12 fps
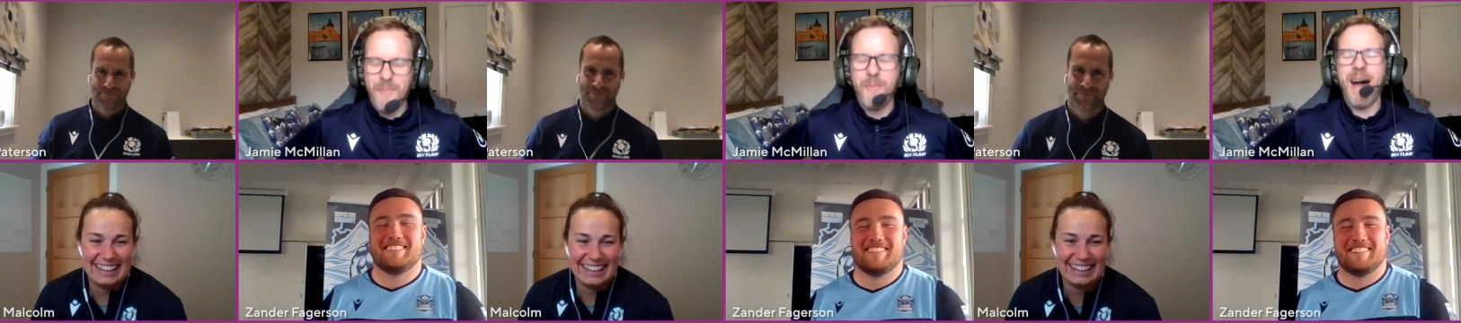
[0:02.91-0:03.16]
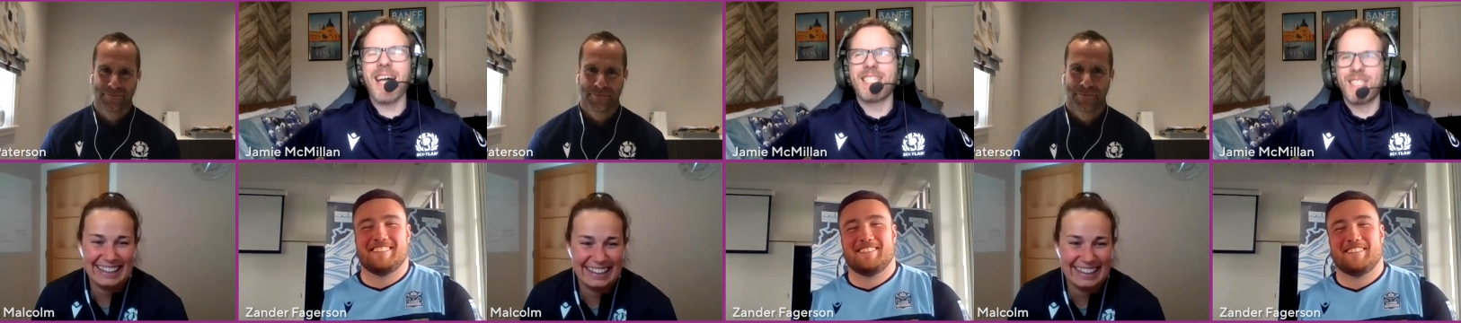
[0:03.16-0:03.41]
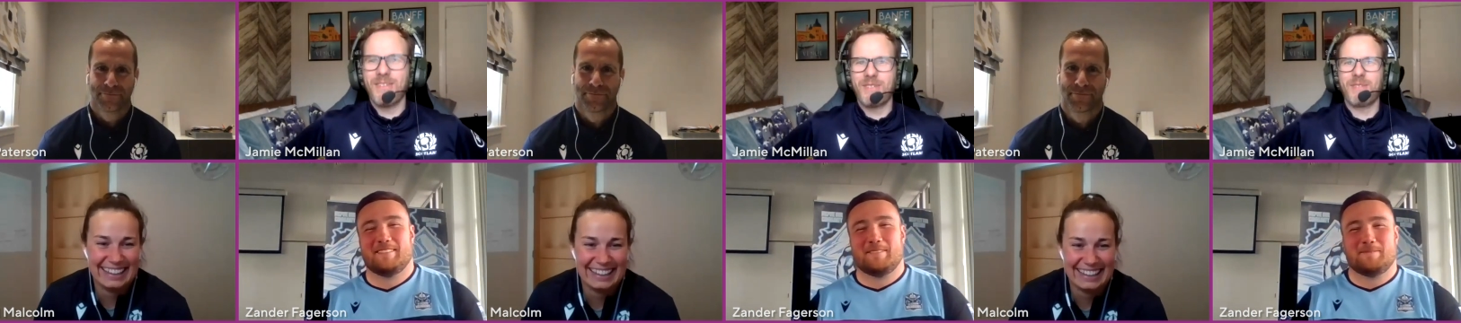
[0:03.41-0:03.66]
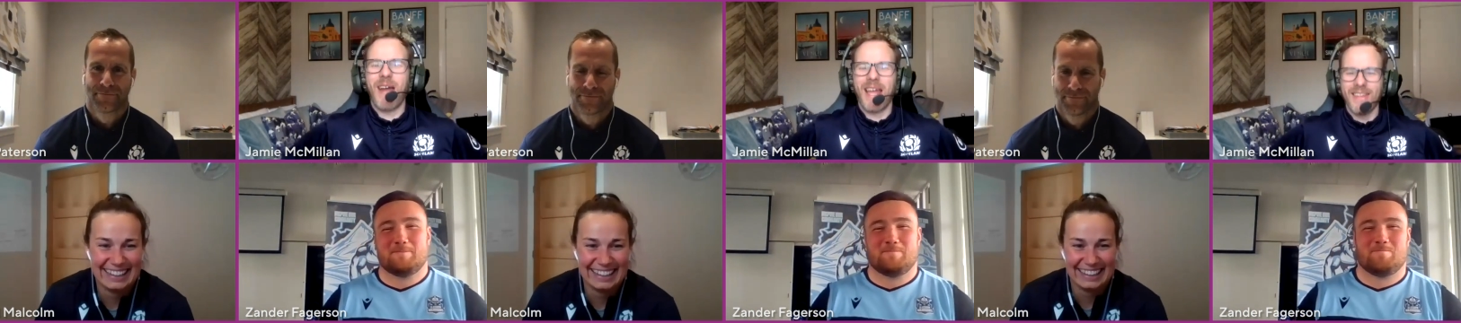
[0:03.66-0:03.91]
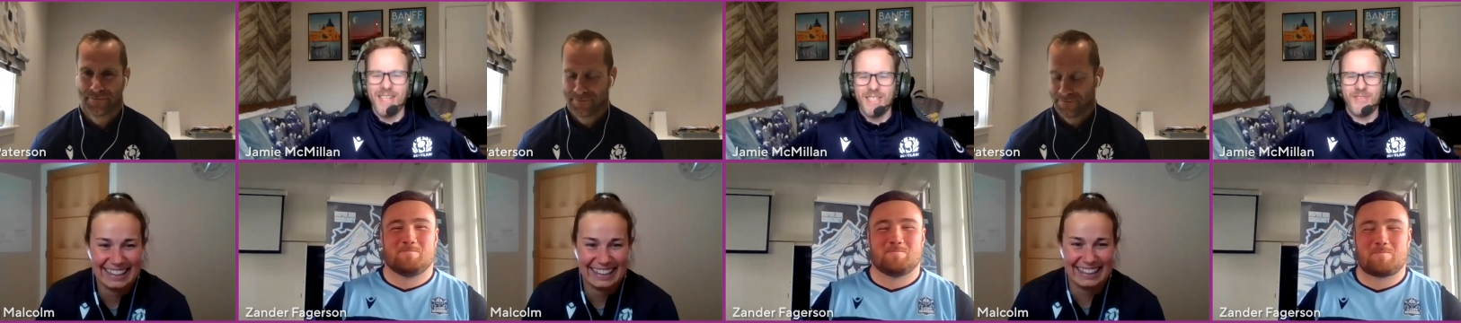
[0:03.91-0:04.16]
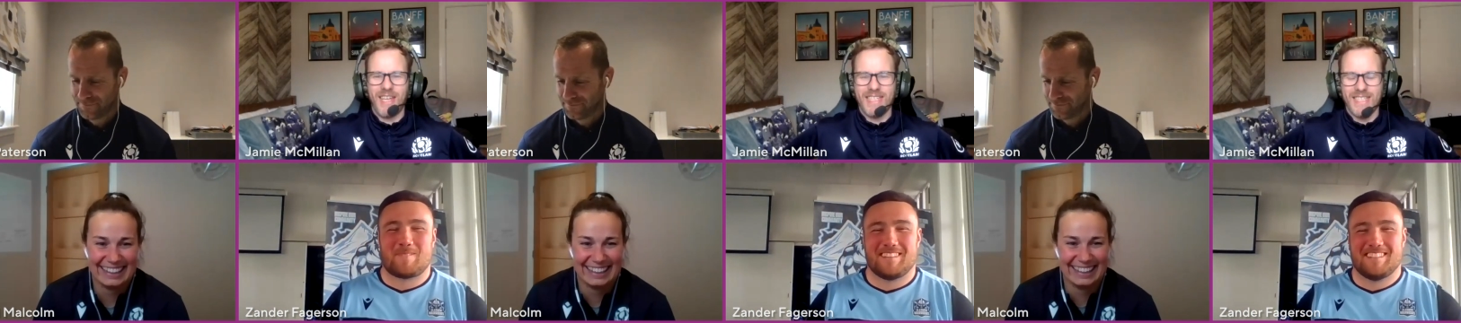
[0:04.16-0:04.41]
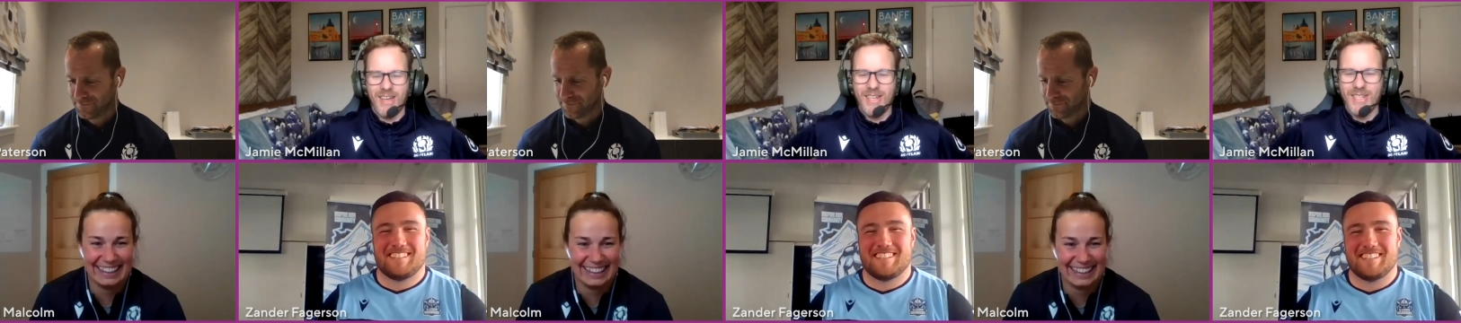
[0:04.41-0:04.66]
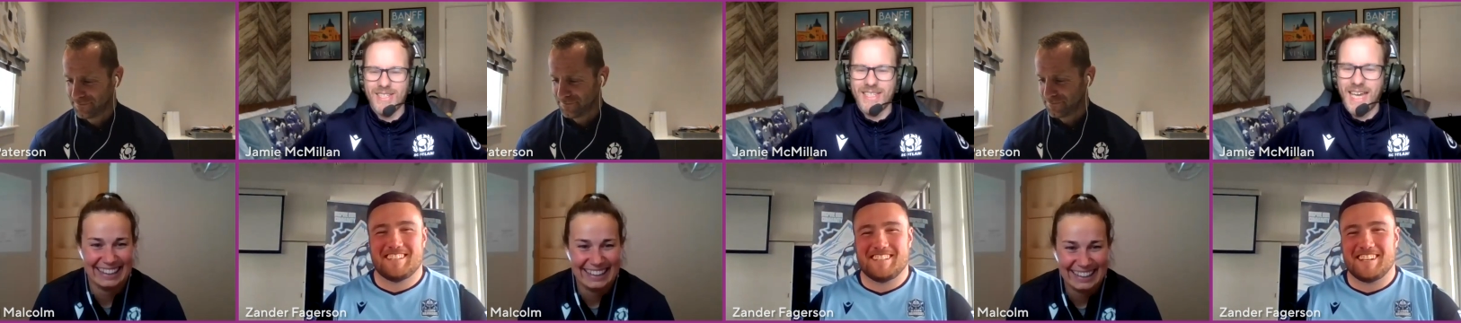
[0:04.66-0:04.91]
Speaker 1: A massive smile on his face, and
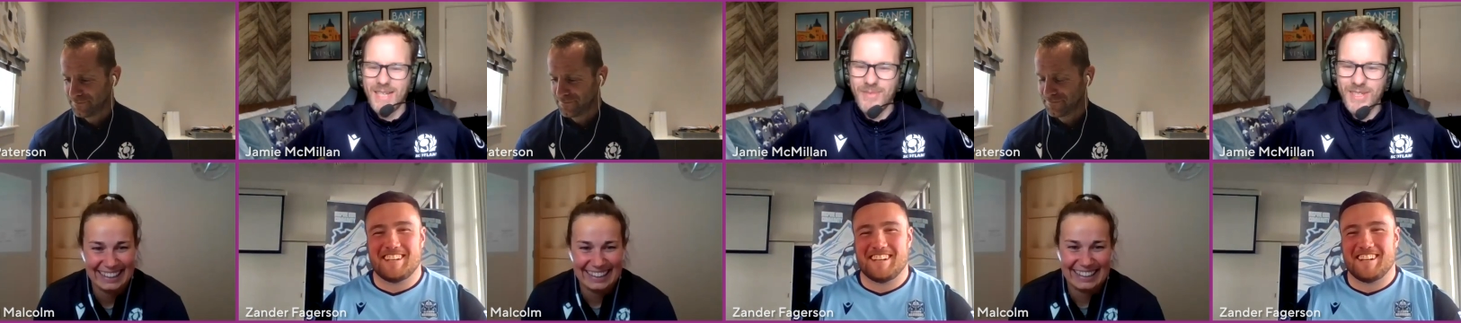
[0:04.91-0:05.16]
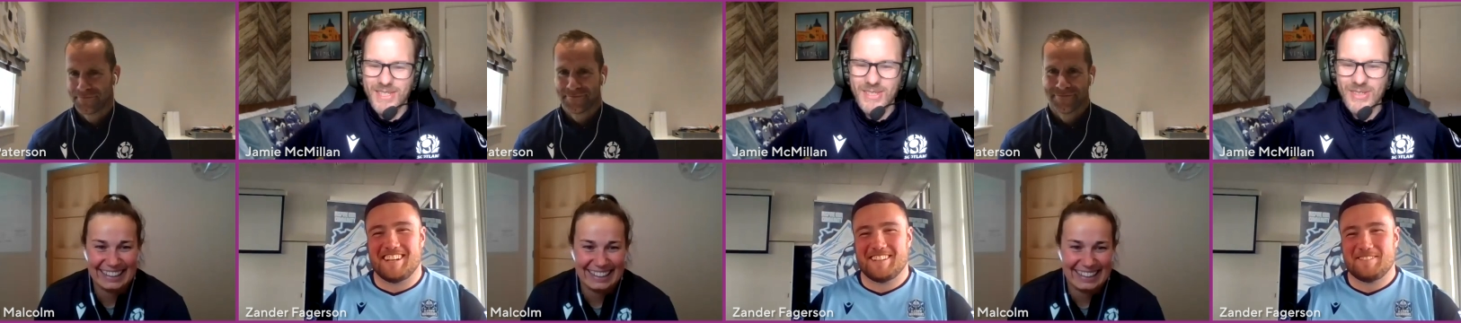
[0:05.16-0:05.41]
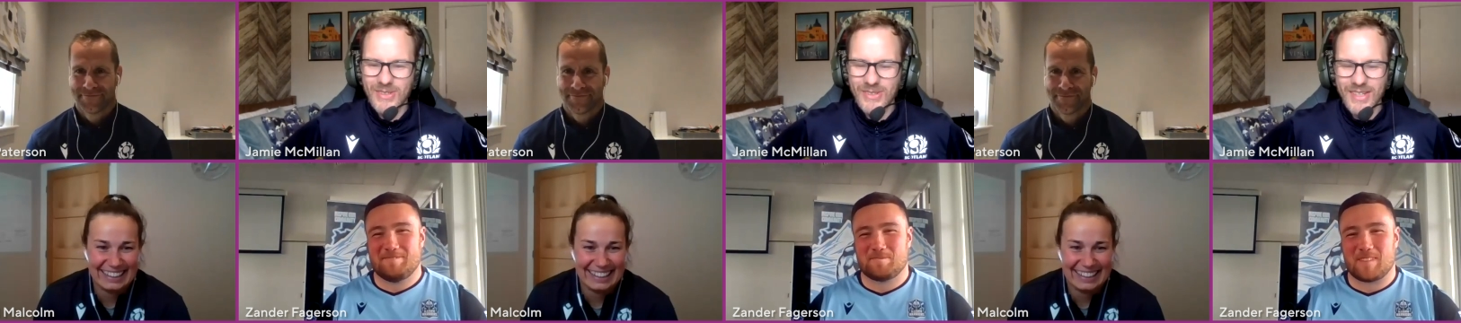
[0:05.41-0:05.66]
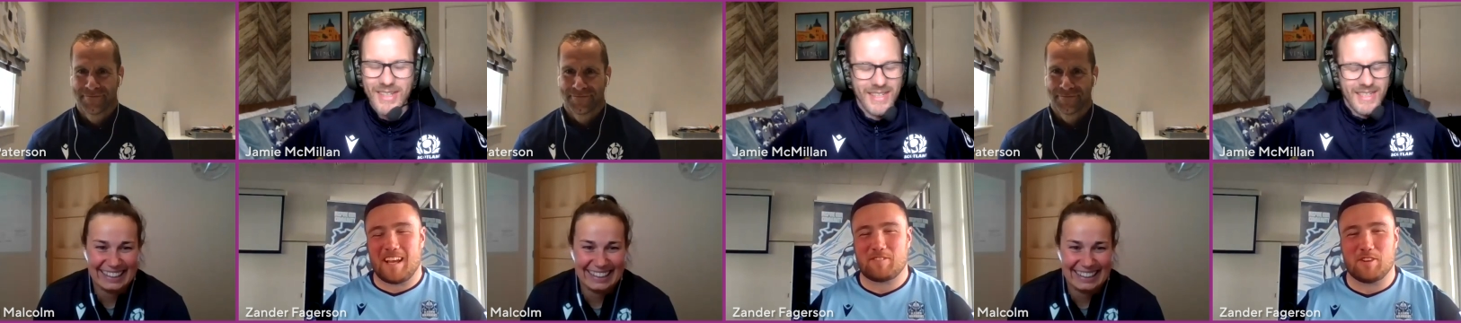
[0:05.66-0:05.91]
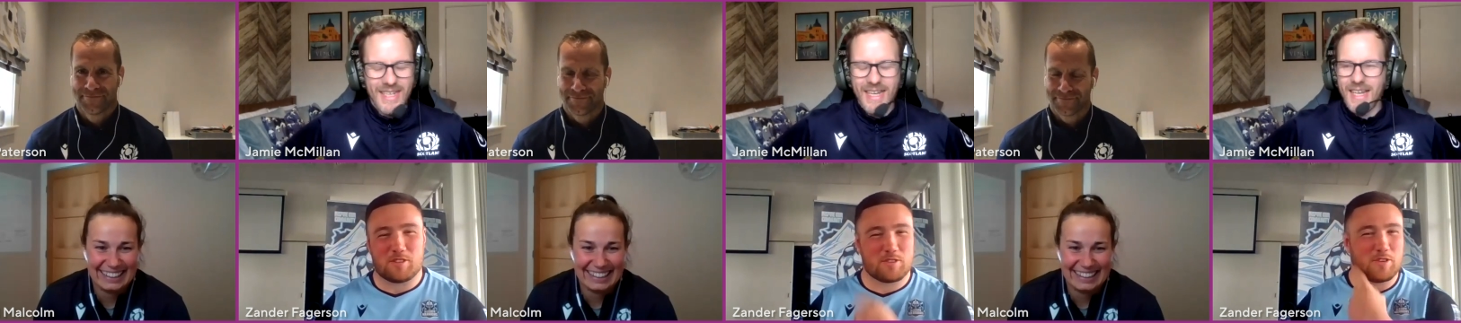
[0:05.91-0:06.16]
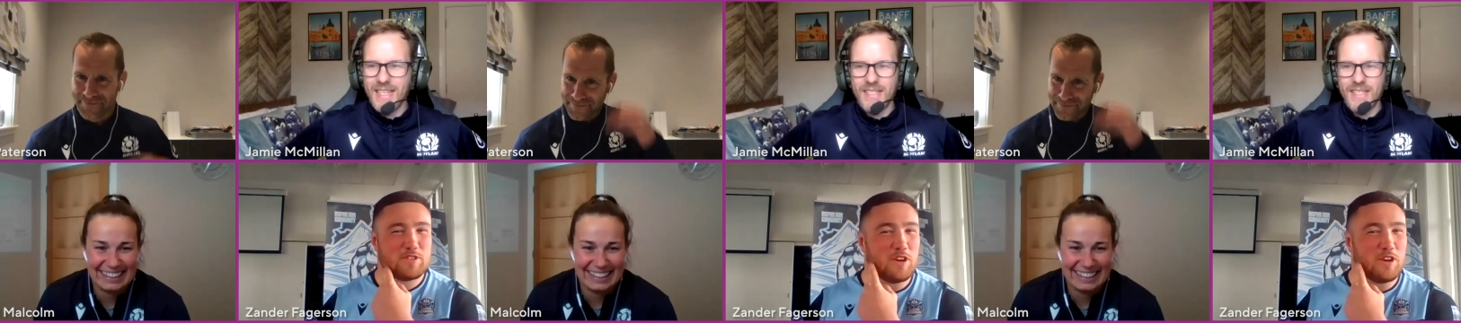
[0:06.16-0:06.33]
understandably so. That uh, our